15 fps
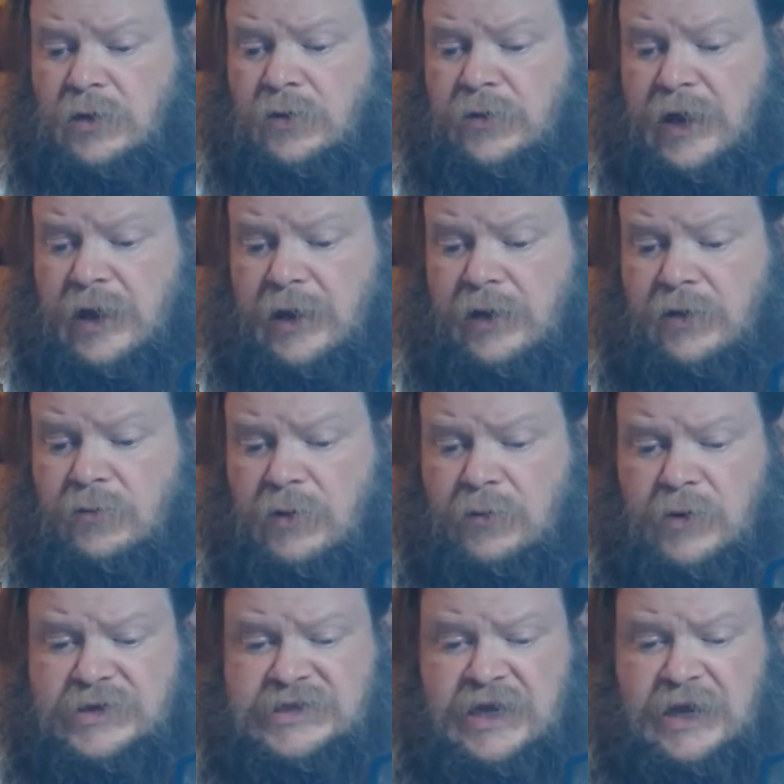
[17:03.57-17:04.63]
Okay, where
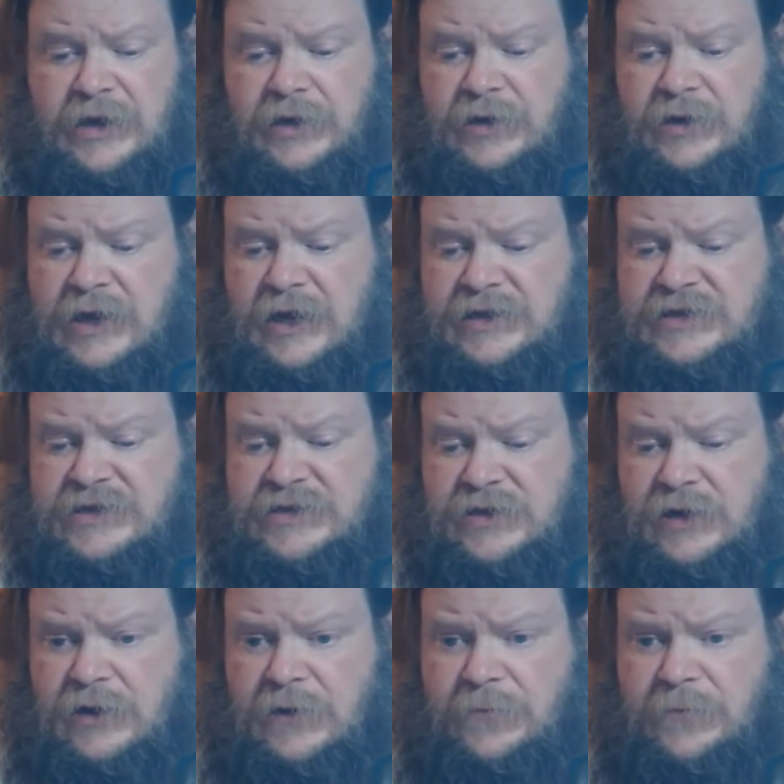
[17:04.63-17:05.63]
was I? Yes.